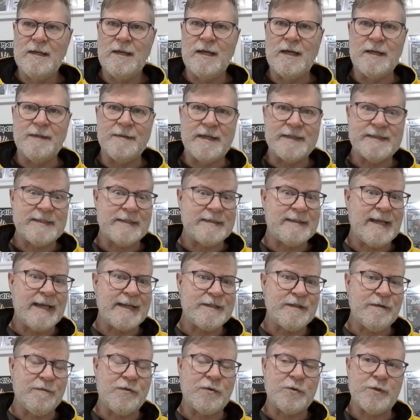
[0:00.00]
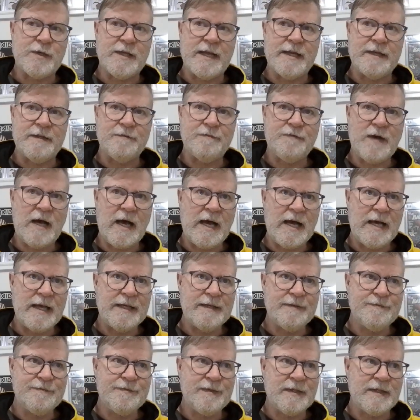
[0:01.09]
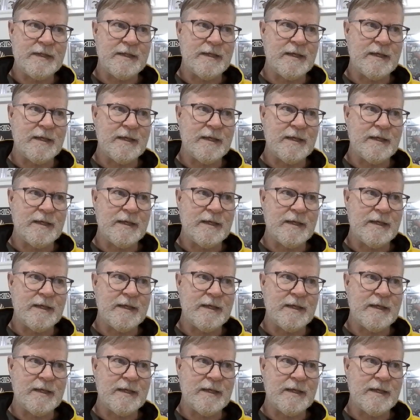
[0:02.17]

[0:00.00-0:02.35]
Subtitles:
that Detective 385,